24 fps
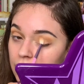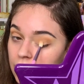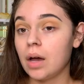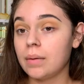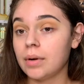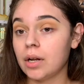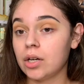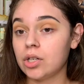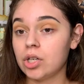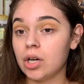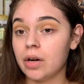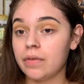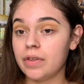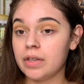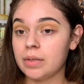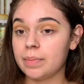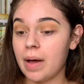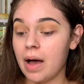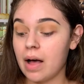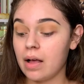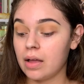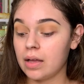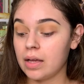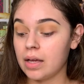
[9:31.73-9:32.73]
I'm not sure if this
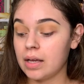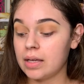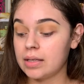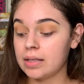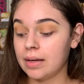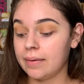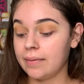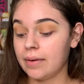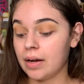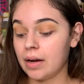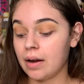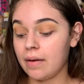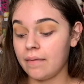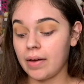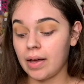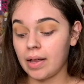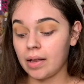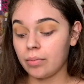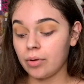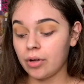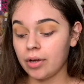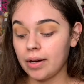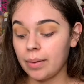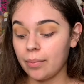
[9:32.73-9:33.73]
palette is even
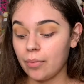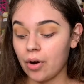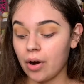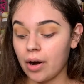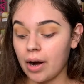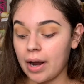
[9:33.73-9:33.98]
available anymore.